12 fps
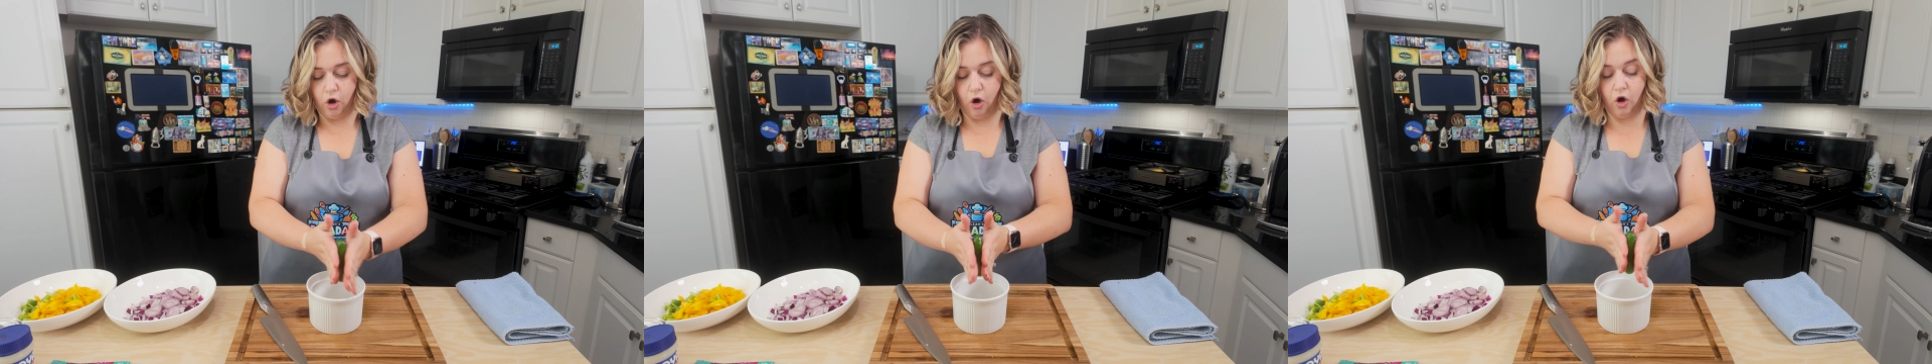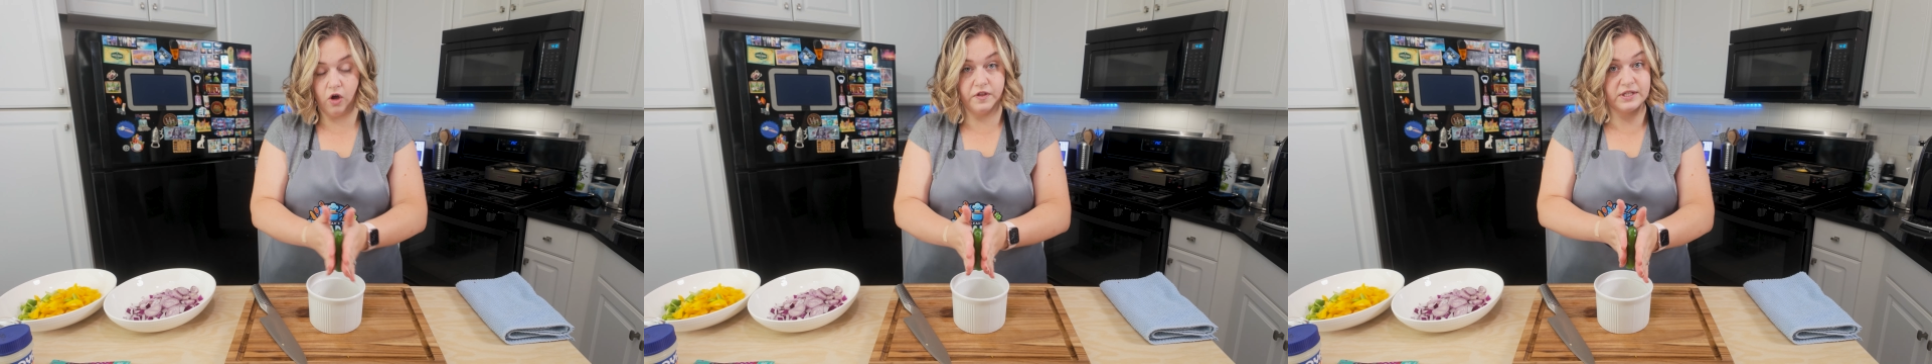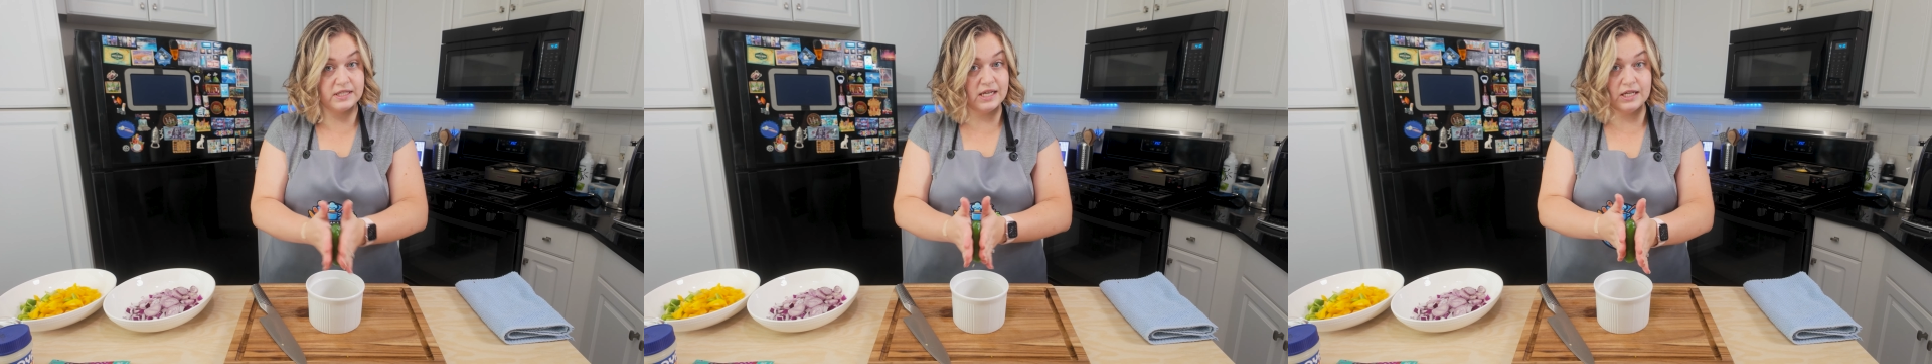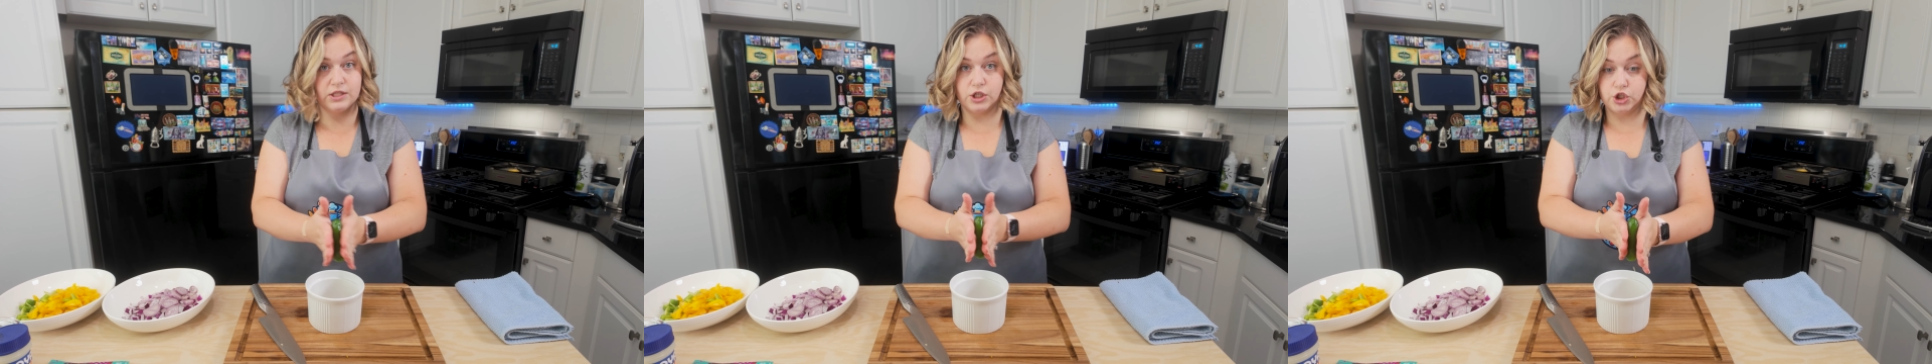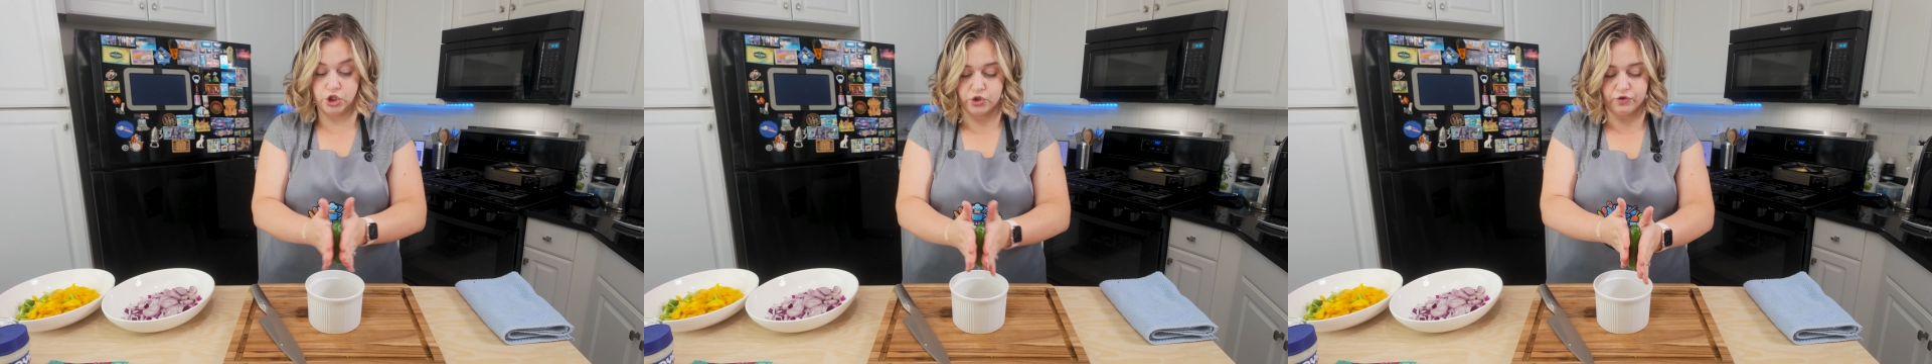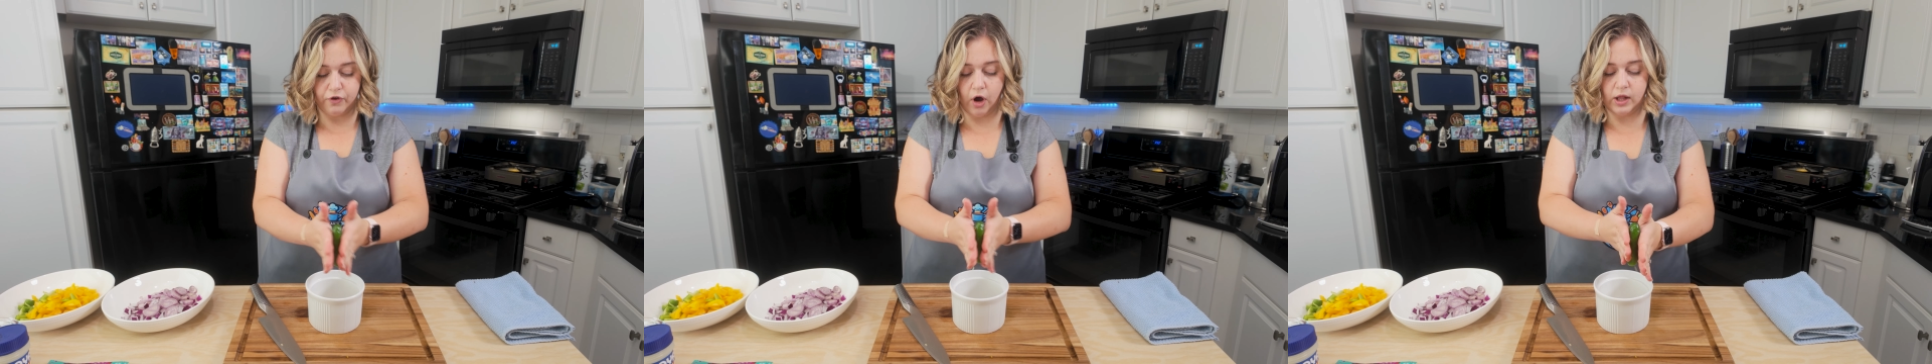all the seeds
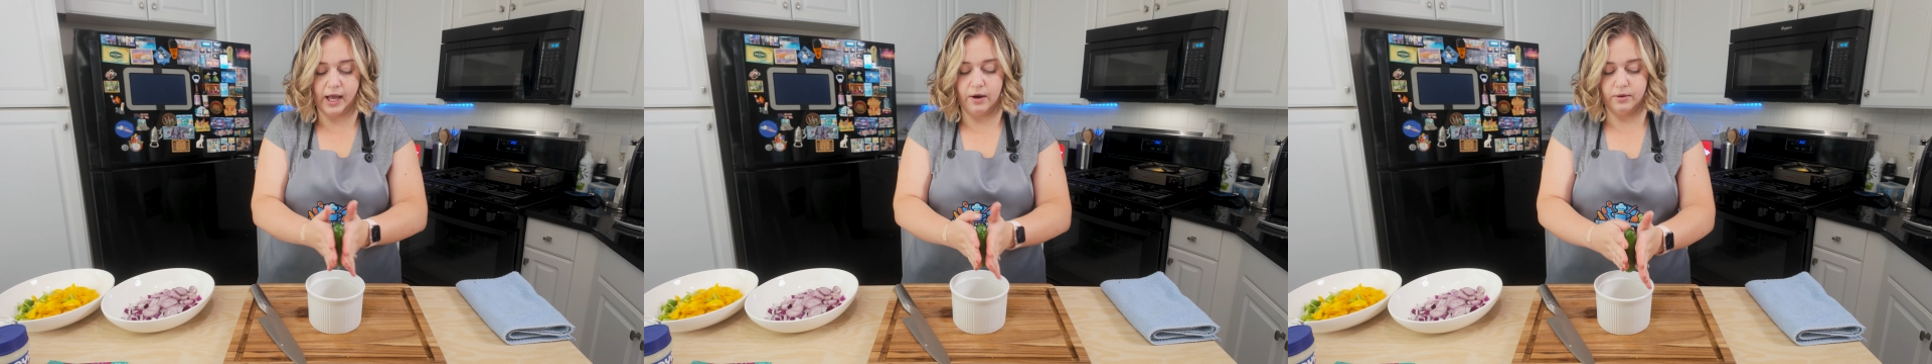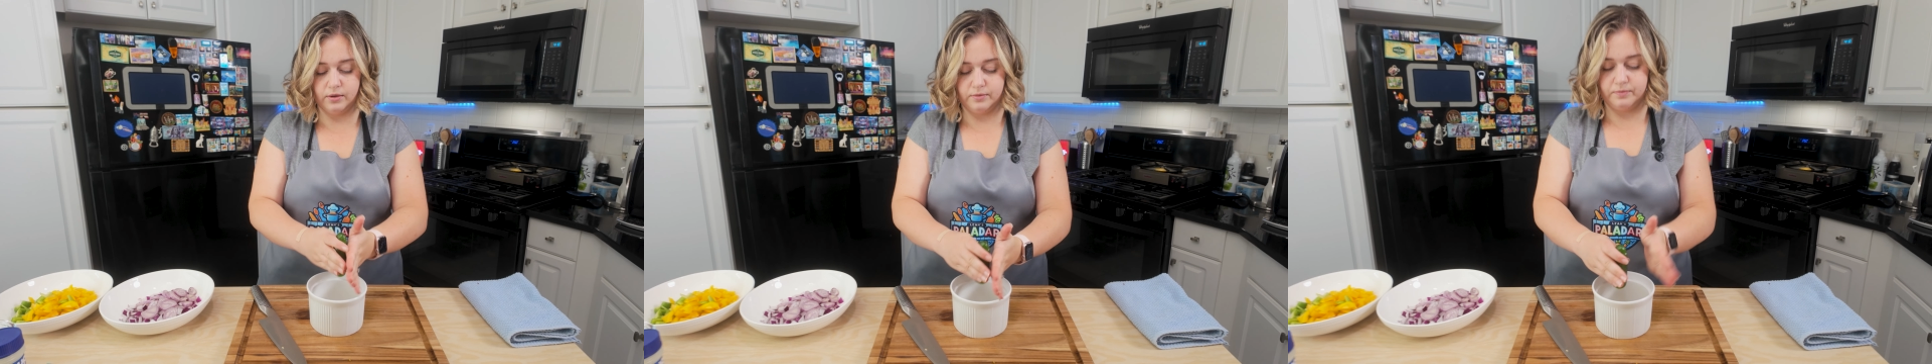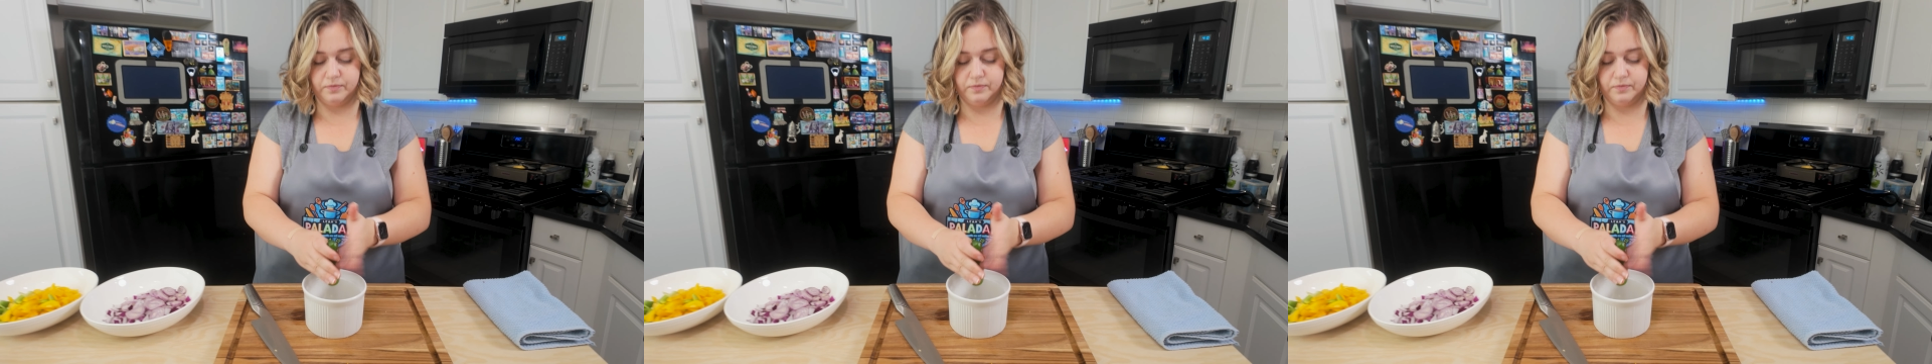just fall out.